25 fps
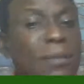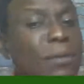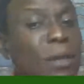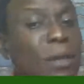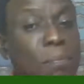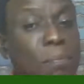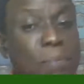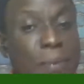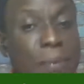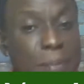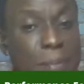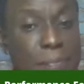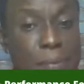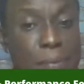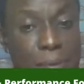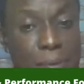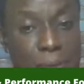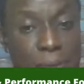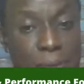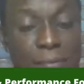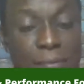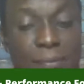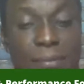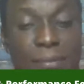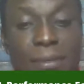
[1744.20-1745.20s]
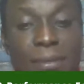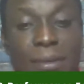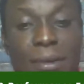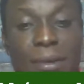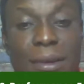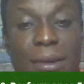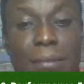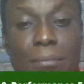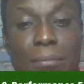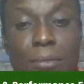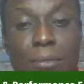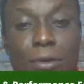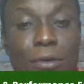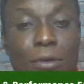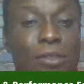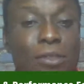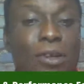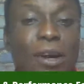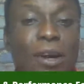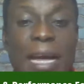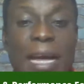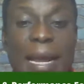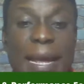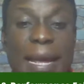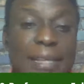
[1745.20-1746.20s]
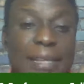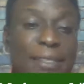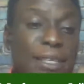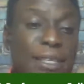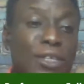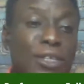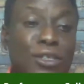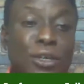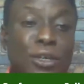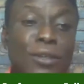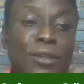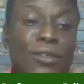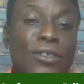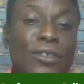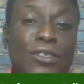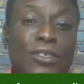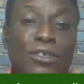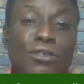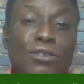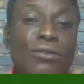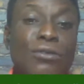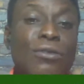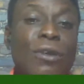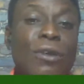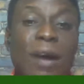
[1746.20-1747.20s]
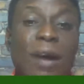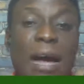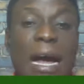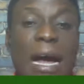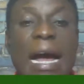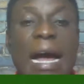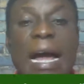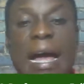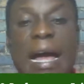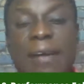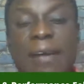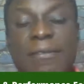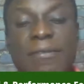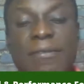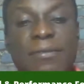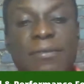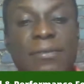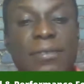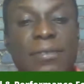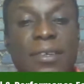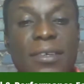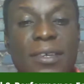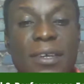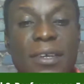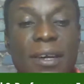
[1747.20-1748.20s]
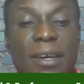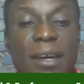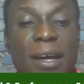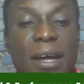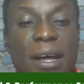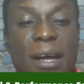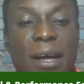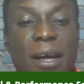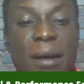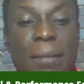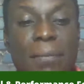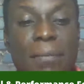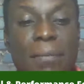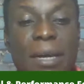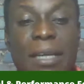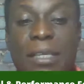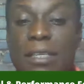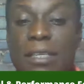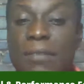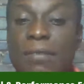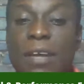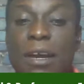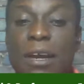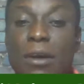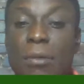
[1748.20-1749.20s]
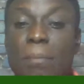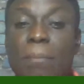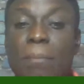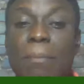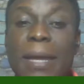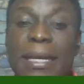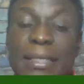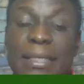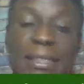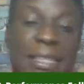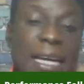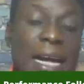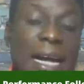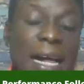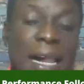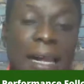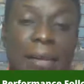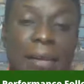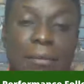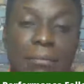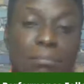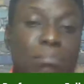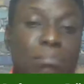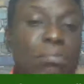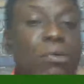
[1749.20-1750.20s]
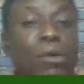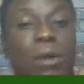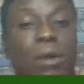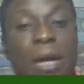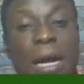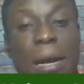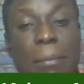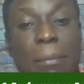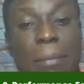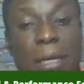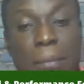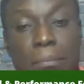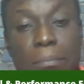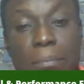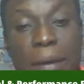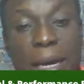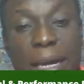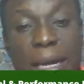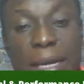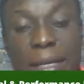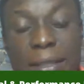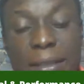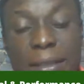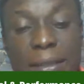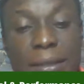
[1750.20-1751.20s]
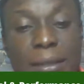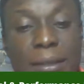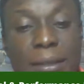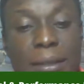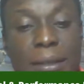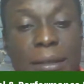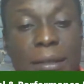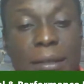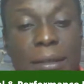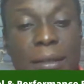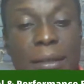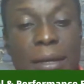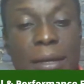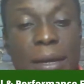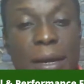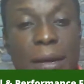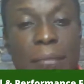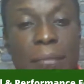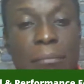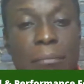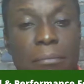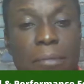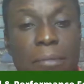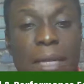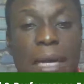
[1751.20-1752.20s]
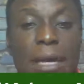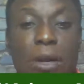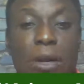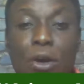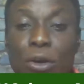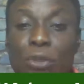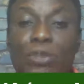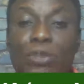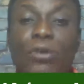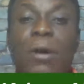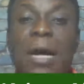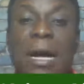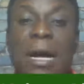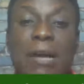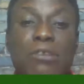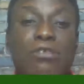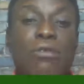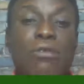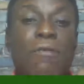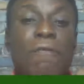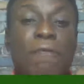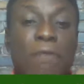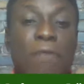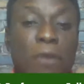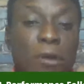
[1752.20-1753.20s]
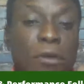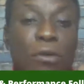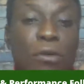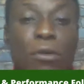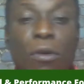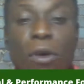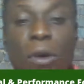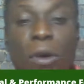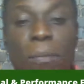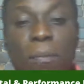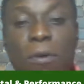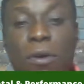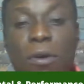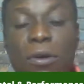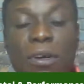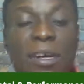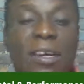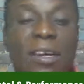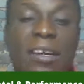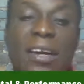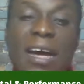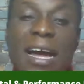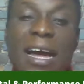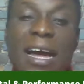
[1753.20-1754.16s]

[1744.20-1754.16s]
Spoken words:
the people, most organizations do not have a developmental program in place. Then also how to follow up on